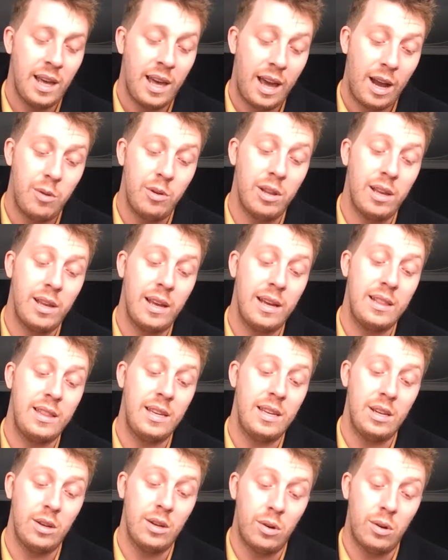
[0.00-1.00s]
I really like
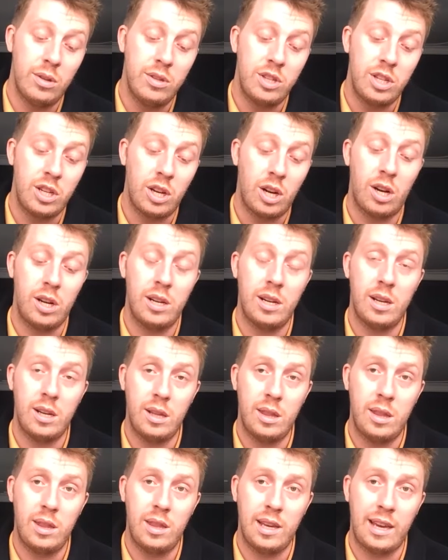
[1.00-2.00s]
the old
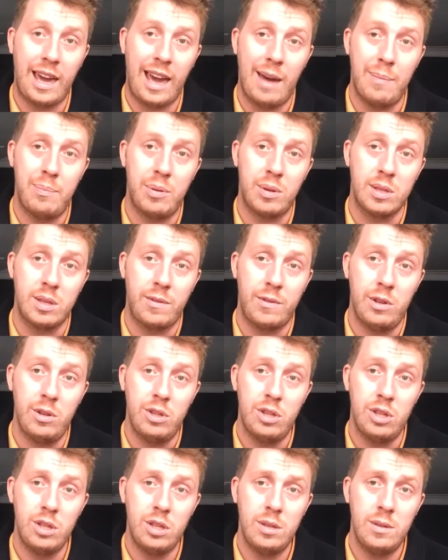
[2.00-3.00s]
Jakarta, the capital's
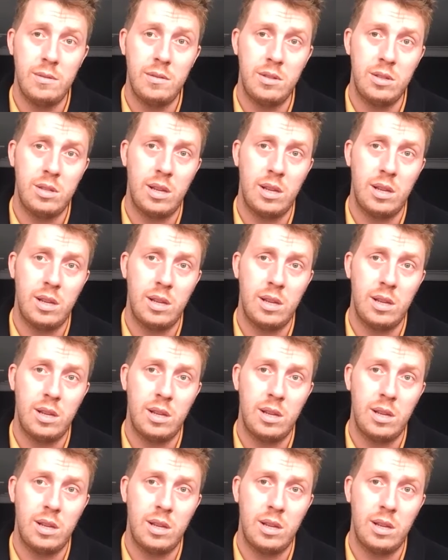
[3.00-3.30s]
future